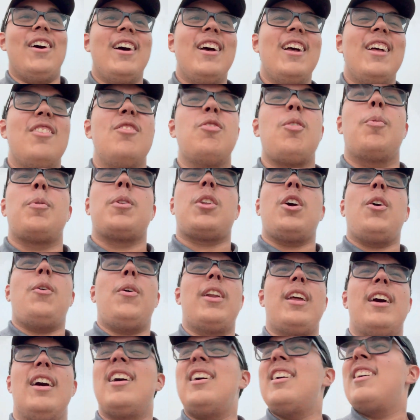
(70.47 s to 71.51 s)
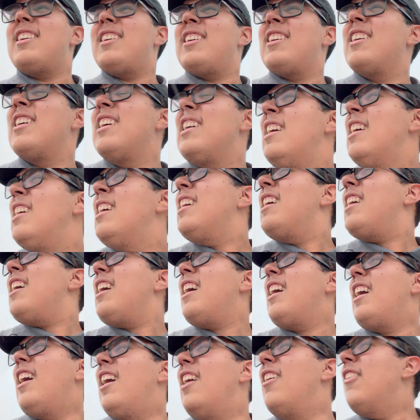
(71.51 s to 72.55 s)
that's what we're doing.
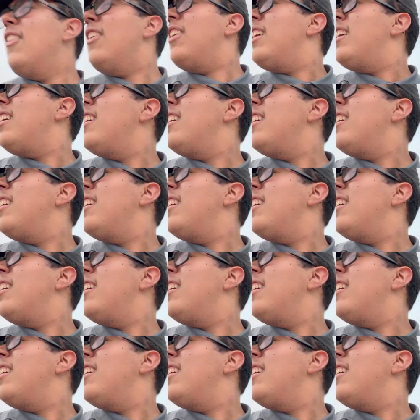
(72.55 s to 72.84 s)
Um,